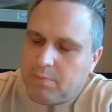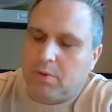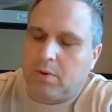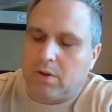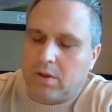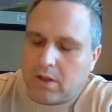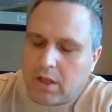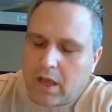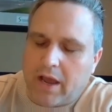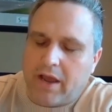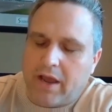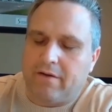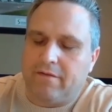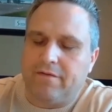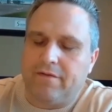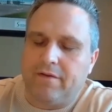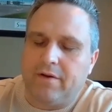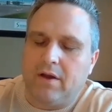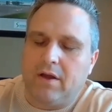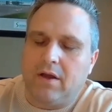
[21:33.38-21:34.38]

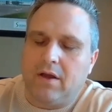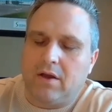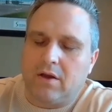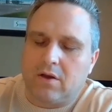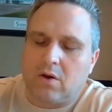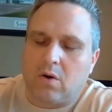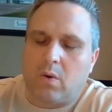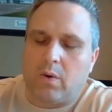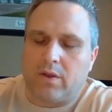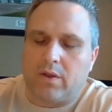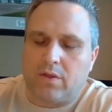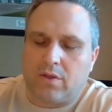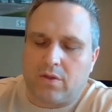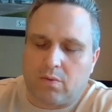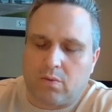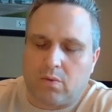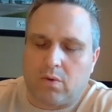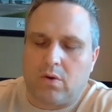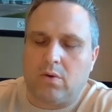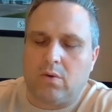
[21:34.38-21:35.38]
life going
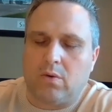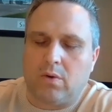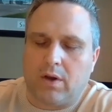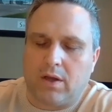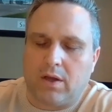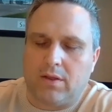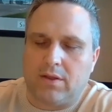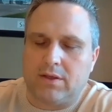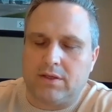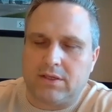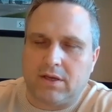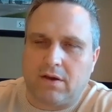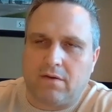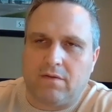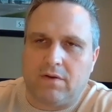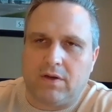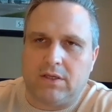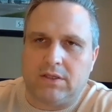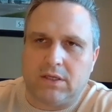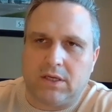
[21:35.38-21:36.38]
through in the
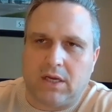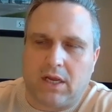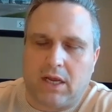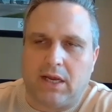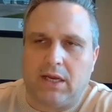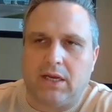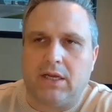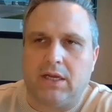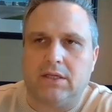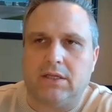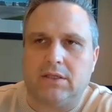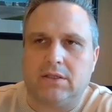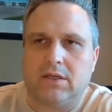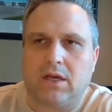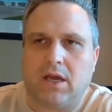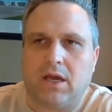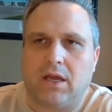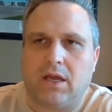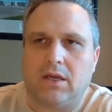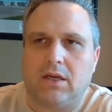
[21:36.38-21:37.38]
70s and
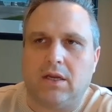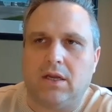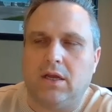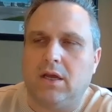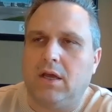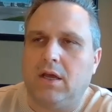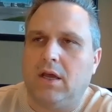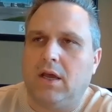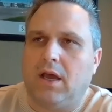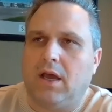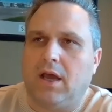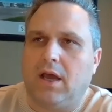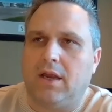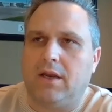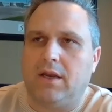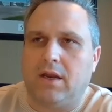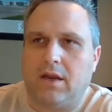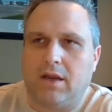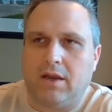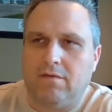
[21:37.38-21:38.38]
80s
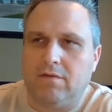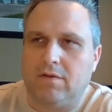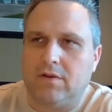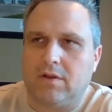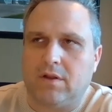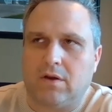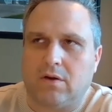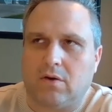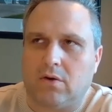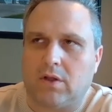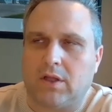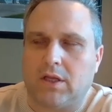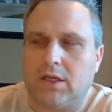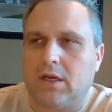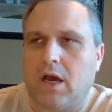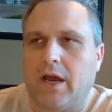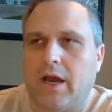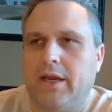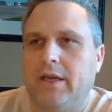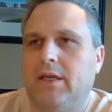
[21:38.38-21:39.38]
and even the early
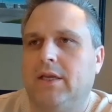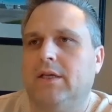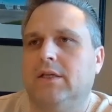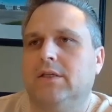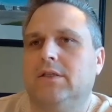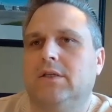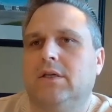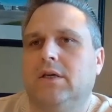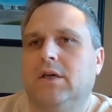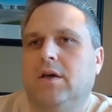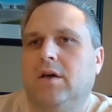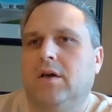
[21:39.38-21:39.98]
90s.